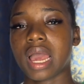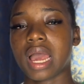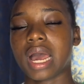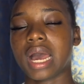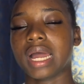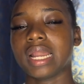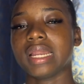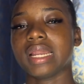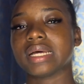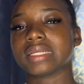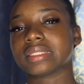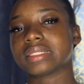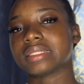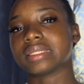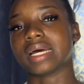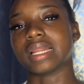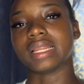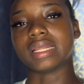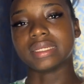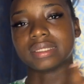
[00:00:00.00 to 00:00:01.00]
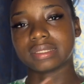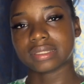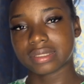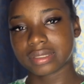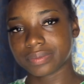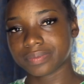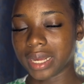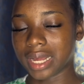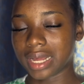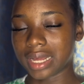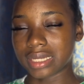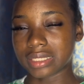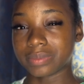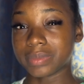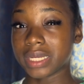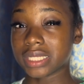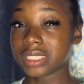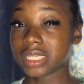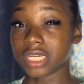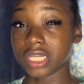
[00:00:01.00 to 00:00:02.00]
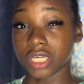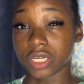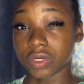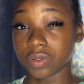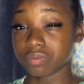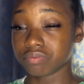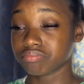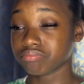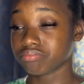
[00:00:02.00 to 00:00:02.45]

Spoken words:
Understand it, because I tell you,